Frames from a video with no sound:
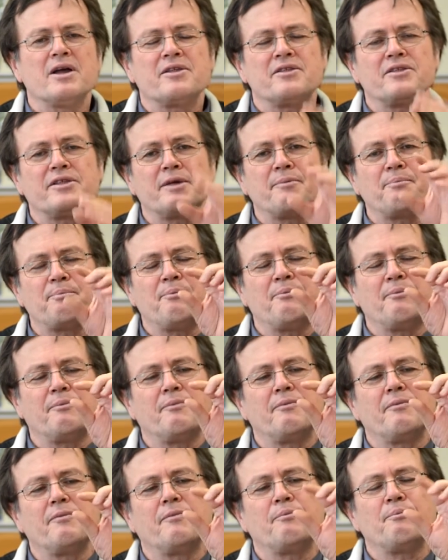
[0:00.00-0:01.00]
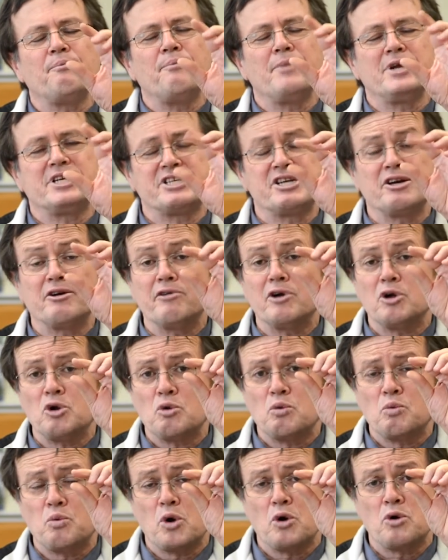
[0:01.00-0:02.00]
the
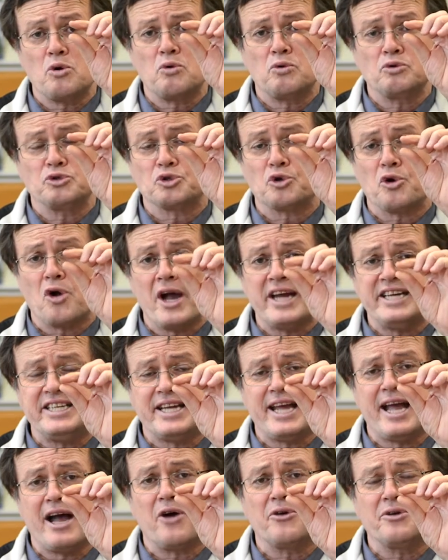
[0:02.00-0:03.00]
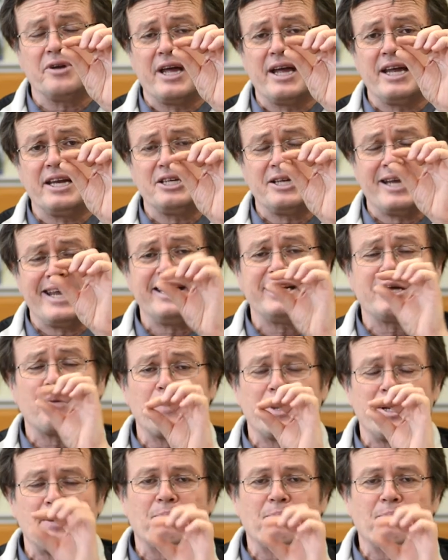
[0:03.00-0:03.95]
material will dry down and end up being